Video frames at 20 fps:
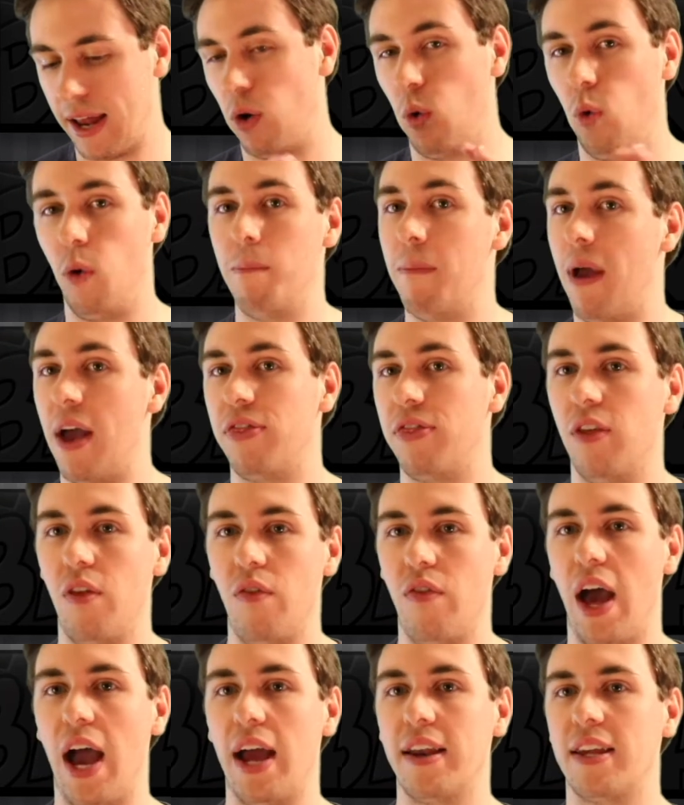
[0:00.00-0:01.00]
method
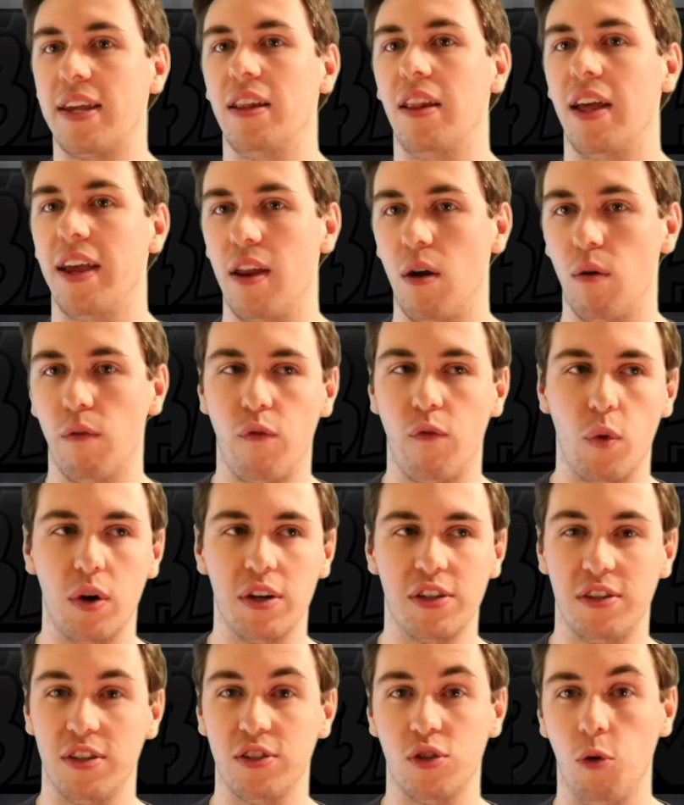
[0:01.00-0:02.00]
that he laid out for us
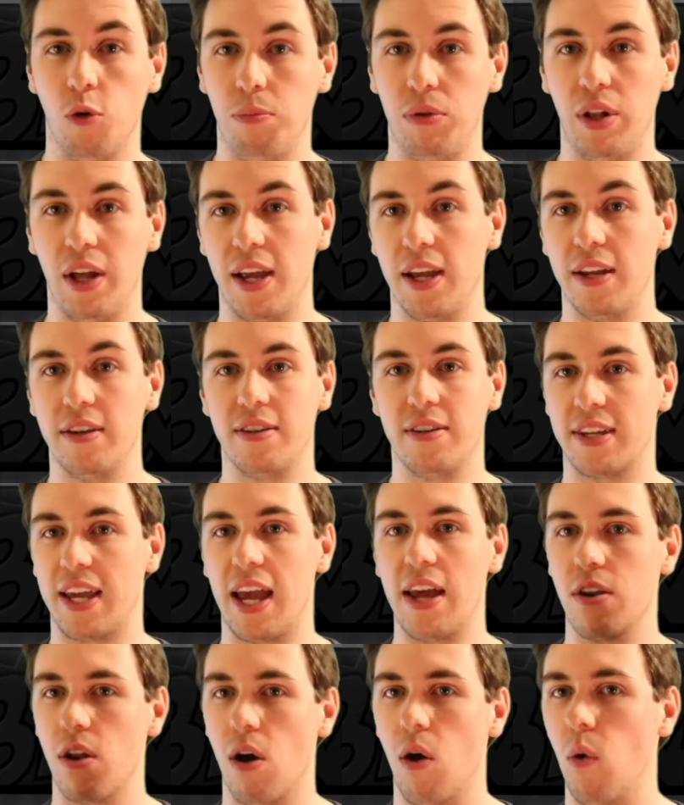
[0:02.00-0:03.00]
and this whole plan to
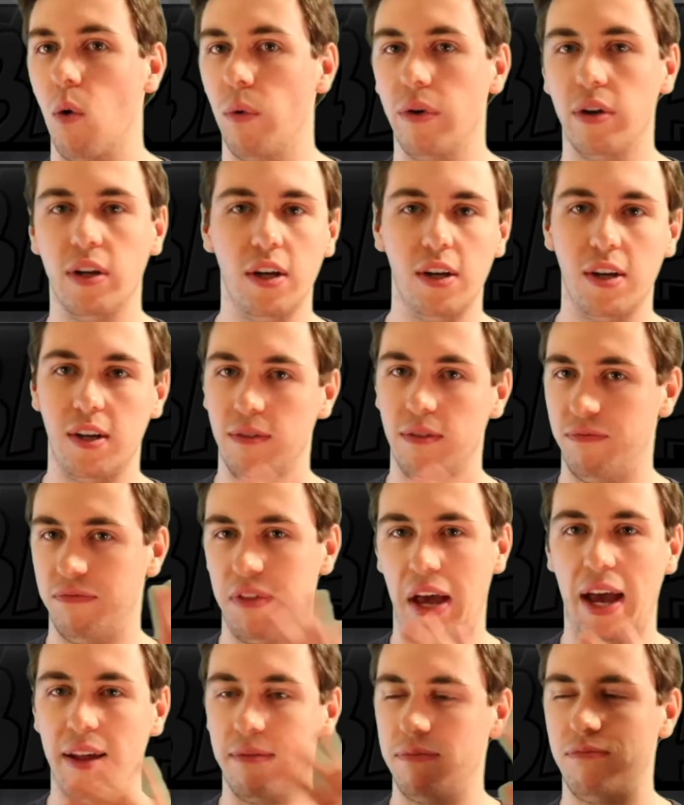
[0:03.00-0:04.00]
get known,
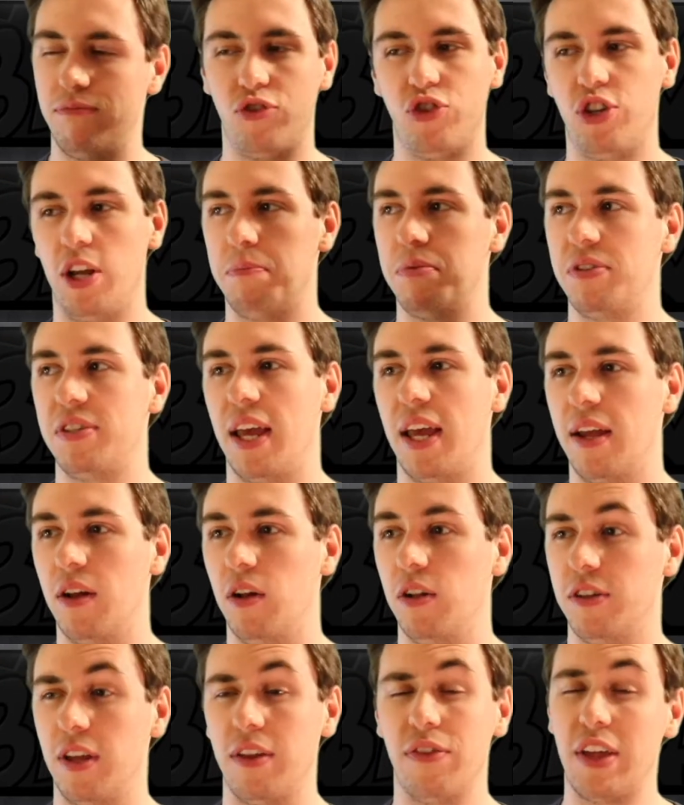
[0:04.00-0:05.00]
that ship
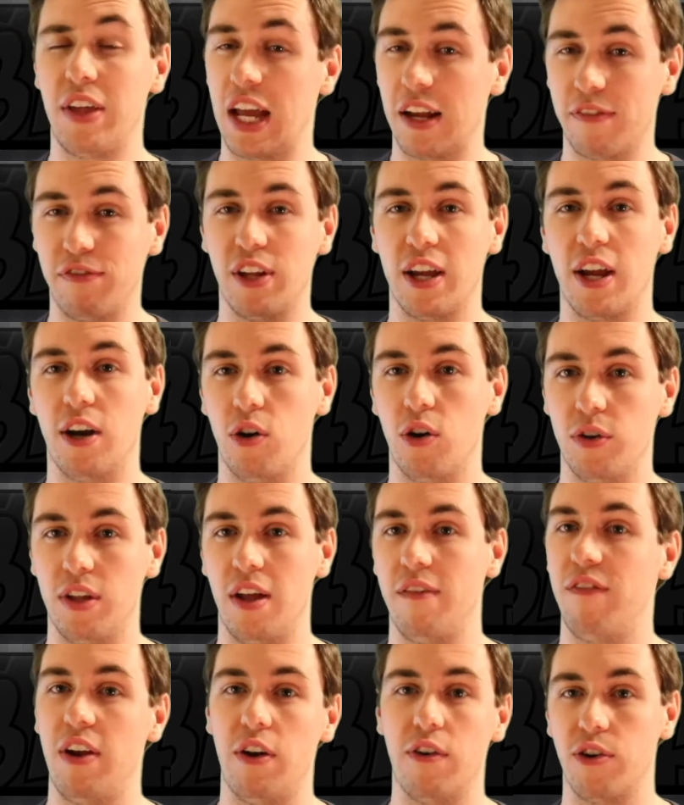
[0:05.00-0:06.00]
sailed. And thankfully I heard that
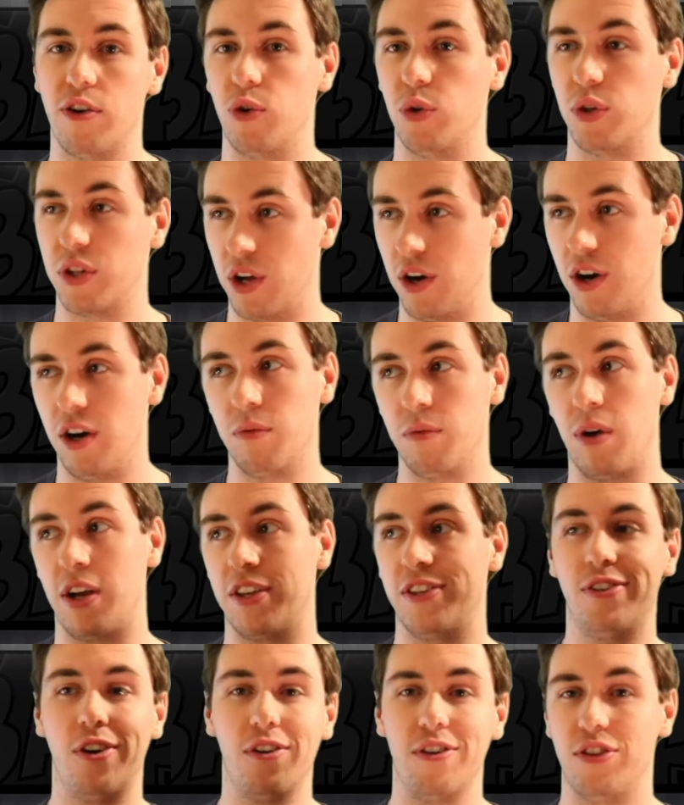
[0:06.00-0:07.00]
very early on. I
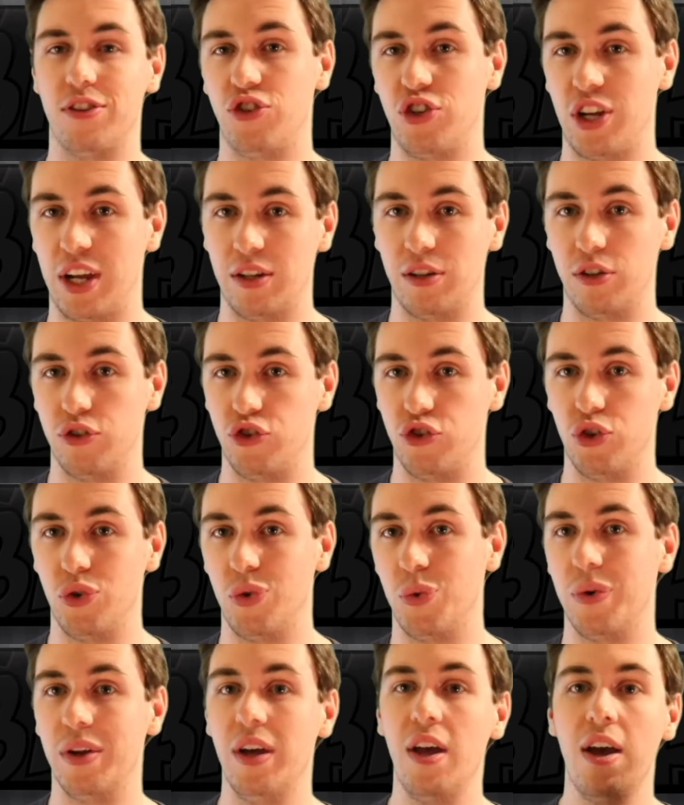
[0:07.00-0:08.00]
started the channel in
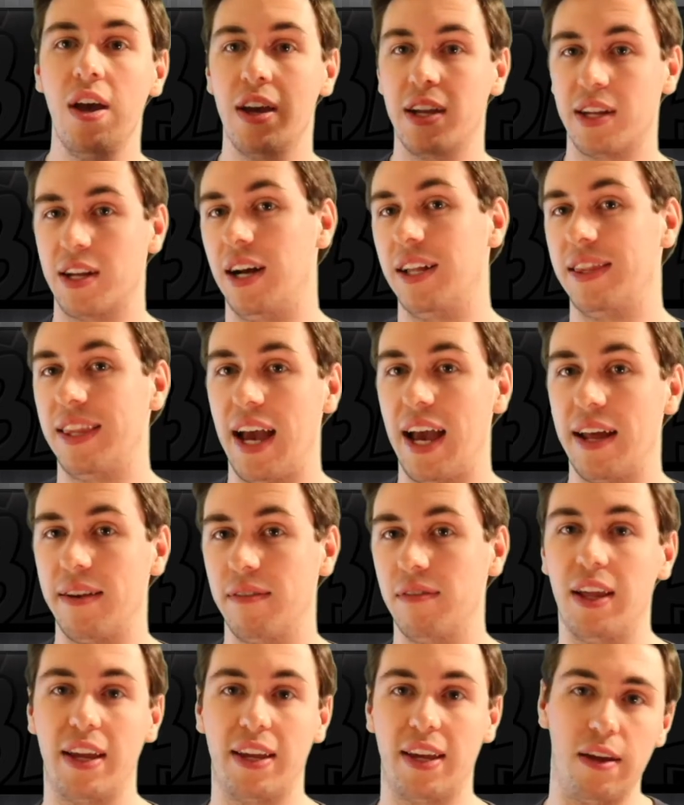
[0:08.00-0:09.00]
June, got that
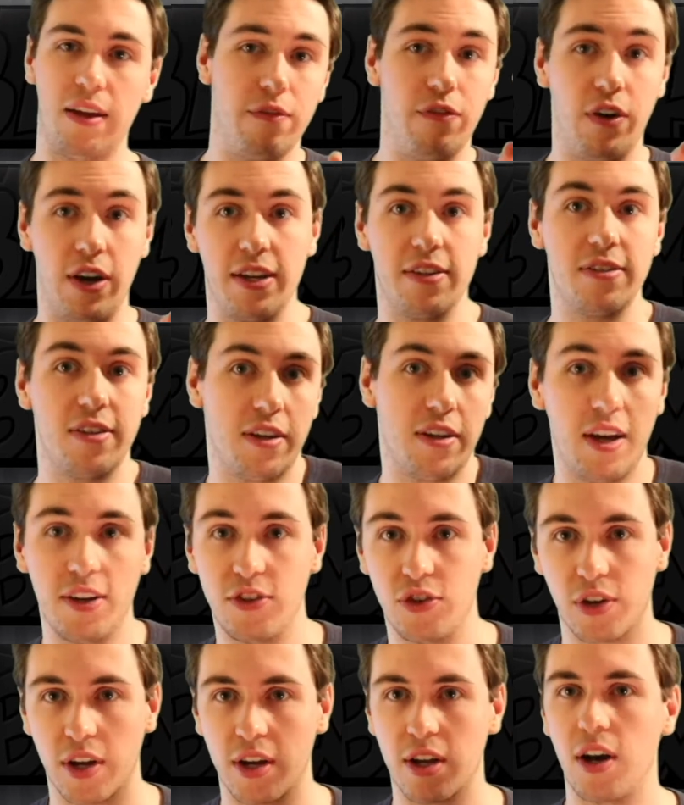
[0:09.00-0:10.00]
like advice, I guess you
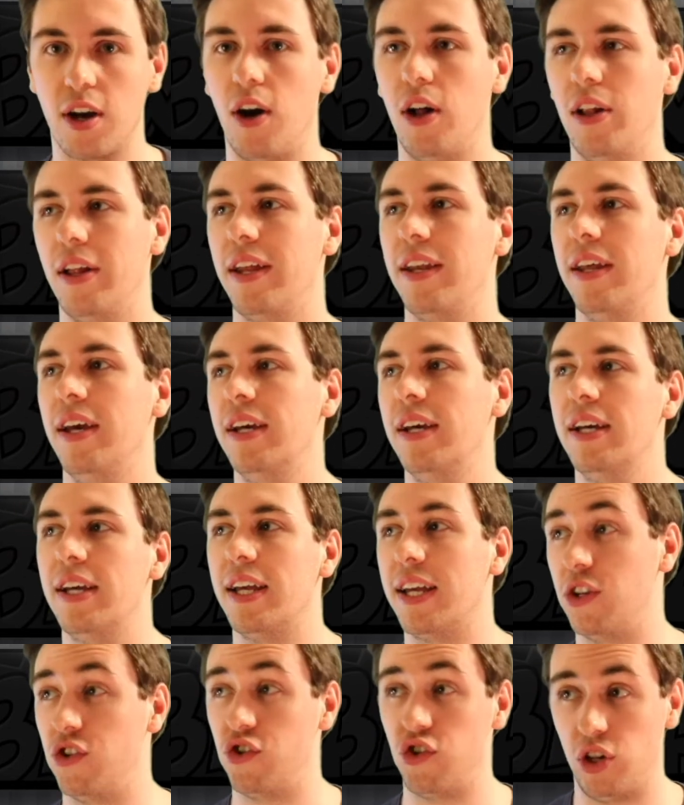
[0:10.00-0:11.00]
could call it,
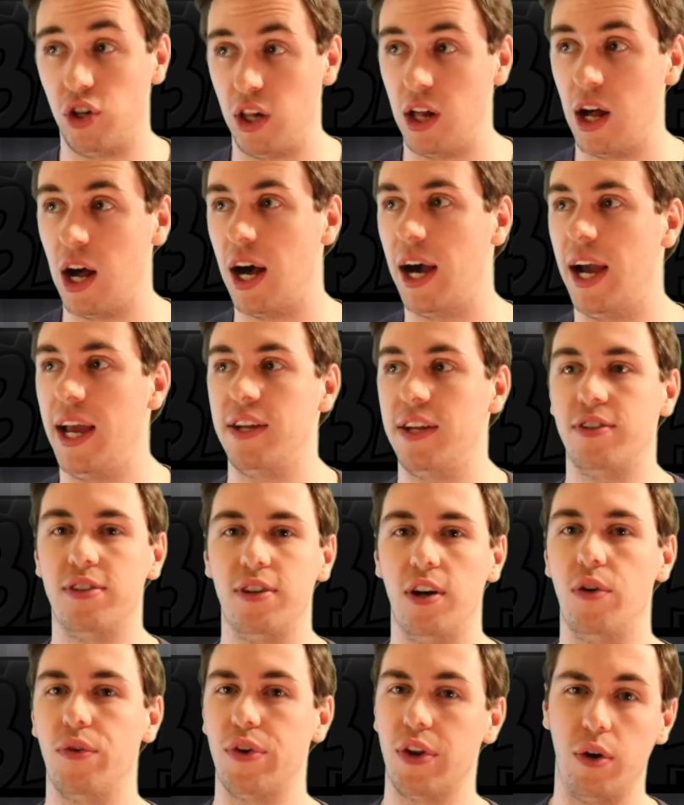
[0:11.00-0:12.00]
in July.
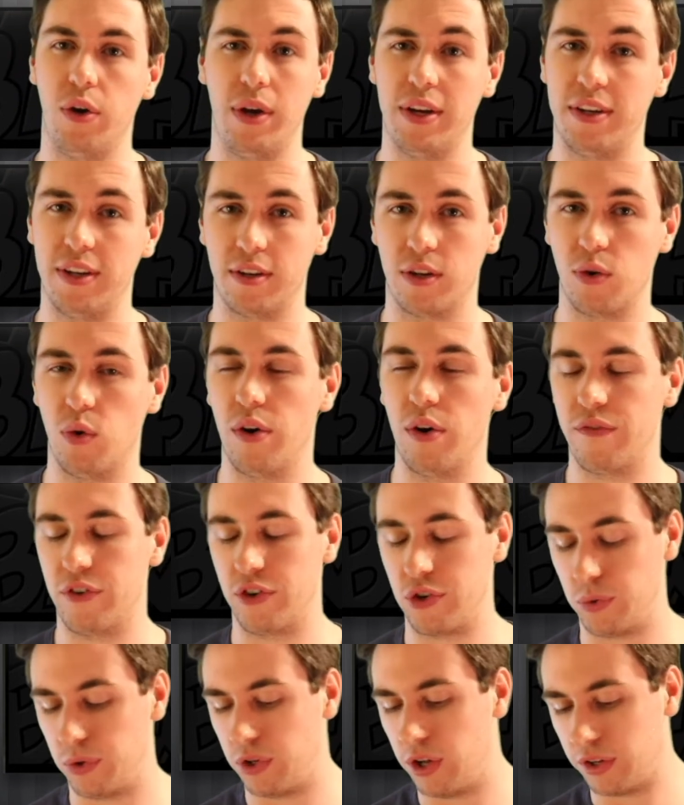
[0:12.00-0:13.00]
So, you know, it didn't go on for
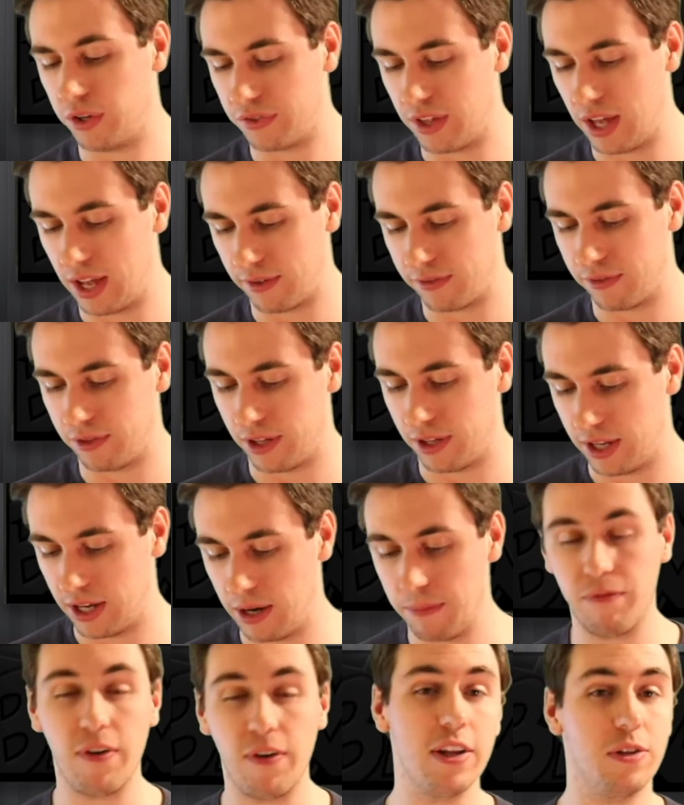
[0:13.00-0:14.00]
too long, thankfully. And I'm
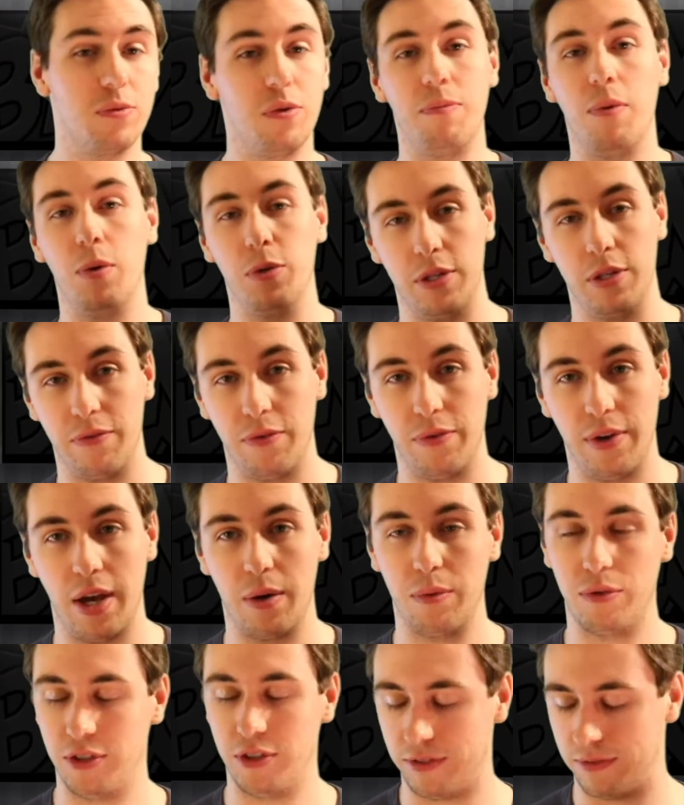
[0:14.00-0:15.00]
friends with most of you now,
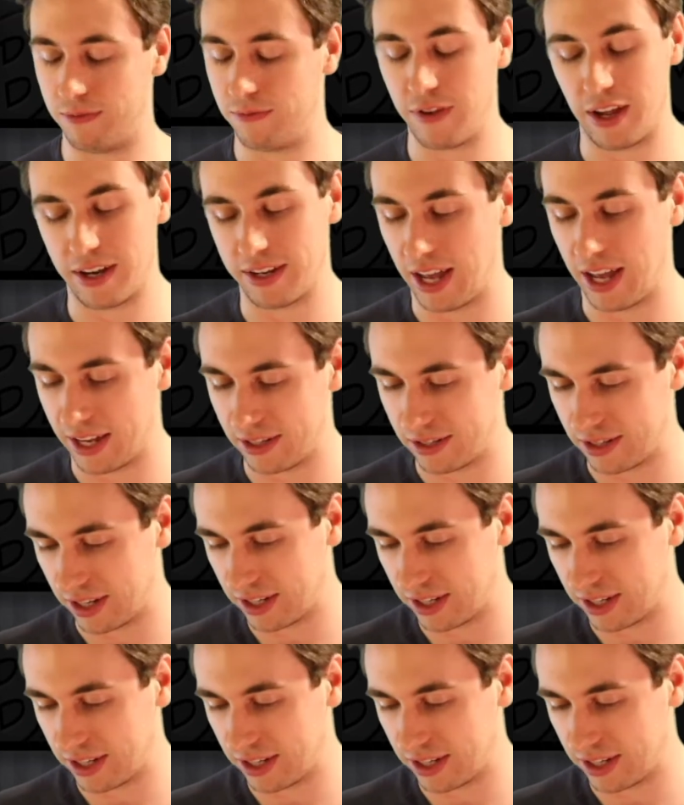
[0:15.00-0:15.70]
which is fantastic.